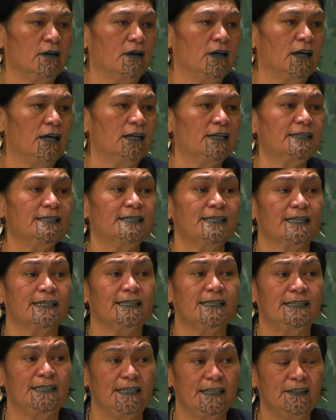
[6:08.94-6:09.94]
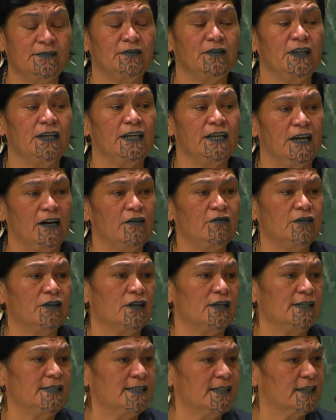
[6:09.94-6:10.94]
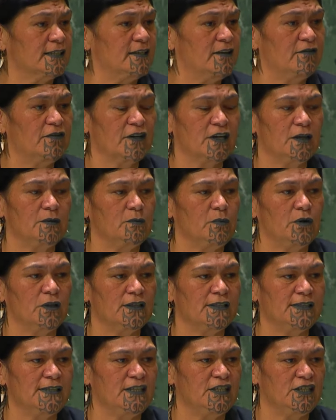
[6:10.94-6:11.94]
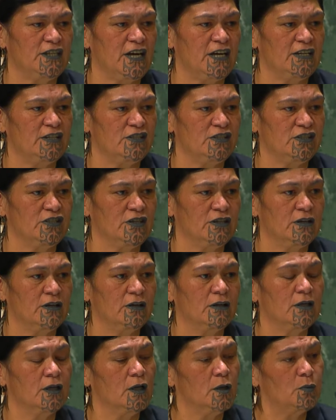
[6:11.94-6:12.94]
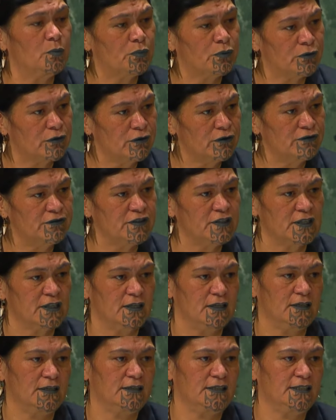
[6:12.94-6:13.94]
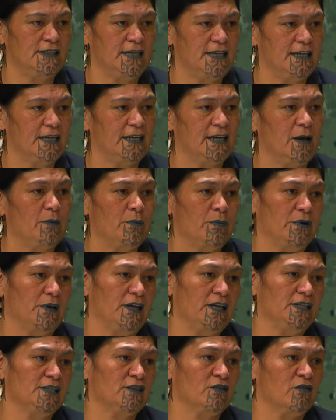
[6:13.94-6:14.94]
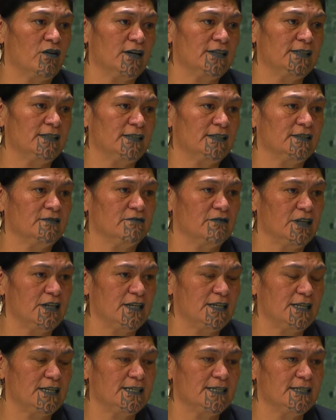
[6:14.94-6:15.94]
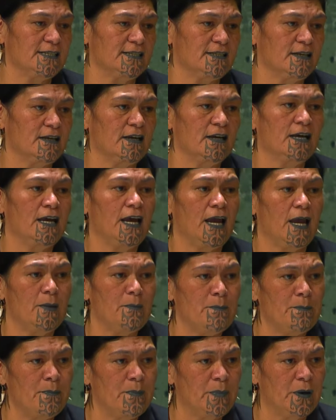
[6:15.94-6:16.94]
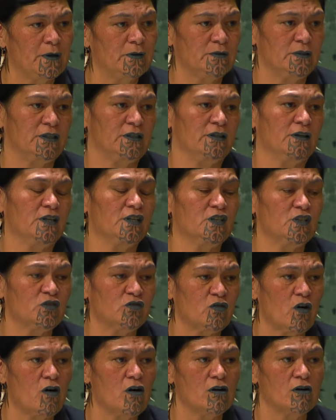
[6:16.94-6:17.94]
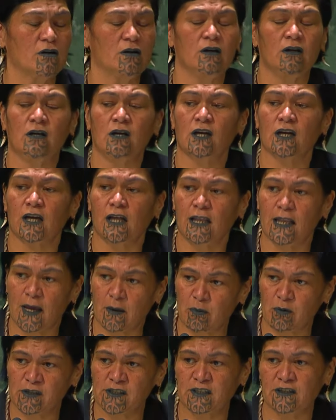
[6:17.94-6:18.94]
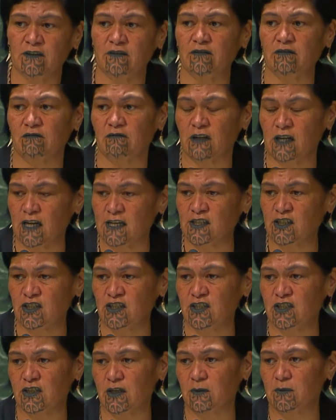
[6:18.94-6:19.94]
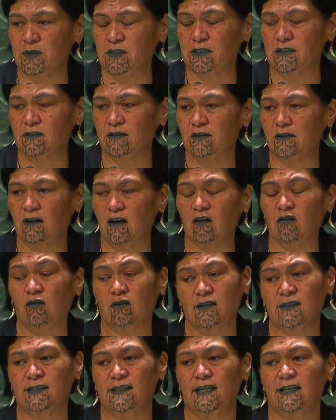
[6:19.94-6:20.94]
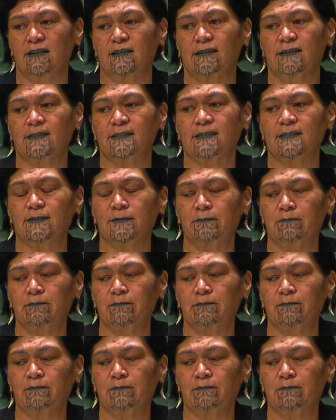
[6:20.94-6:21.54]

It has successfully galvanised significant policy change, improved tech companies' crisis readiness and built strong, collaborative relationships across sectors.